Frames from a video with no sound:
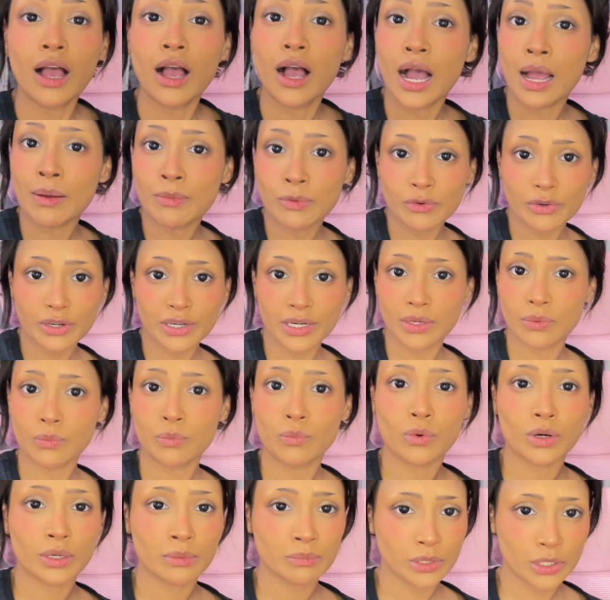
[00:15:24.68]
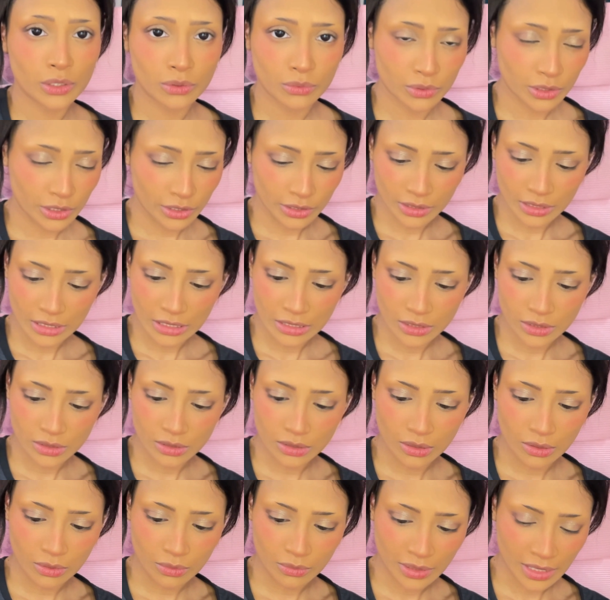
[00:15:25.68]
I'm a very warm tone girly,
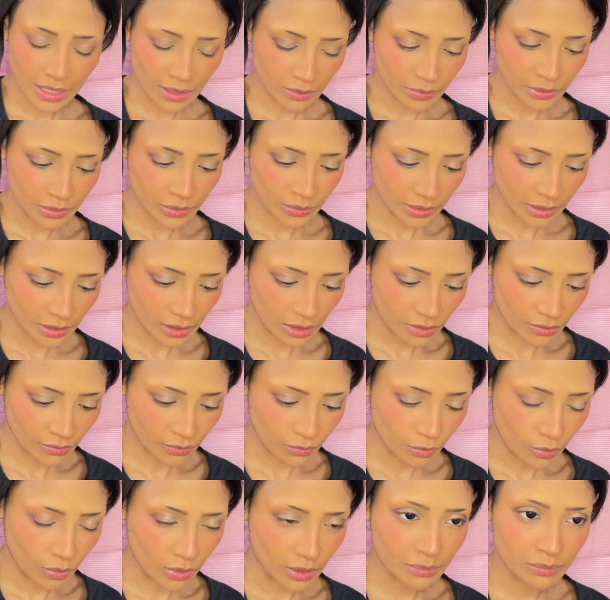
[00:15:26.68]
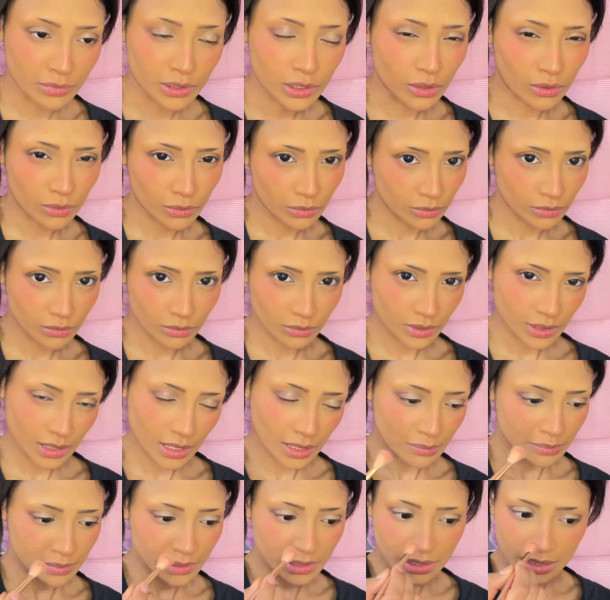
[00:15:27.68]
so yeah, we're doing a lot of warm tone
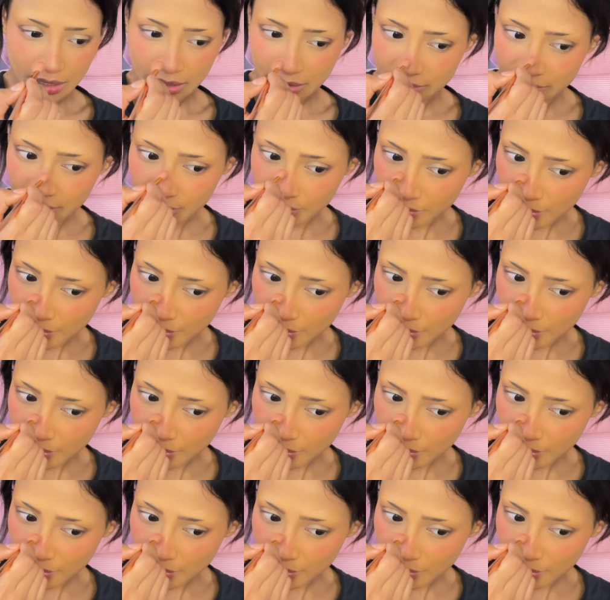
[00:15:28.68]
type stuff.